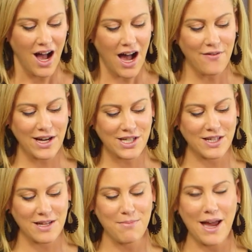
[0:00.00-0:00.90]
I've
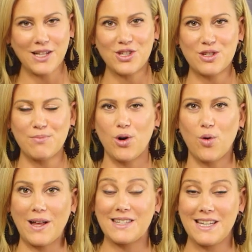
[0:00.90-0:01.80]
actually made small
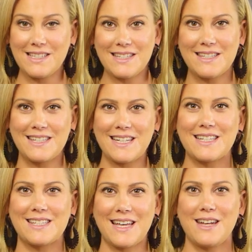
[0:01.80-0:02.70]
ones. These are 6
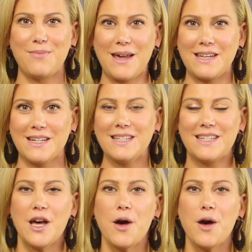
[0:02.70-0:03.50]
centimetres,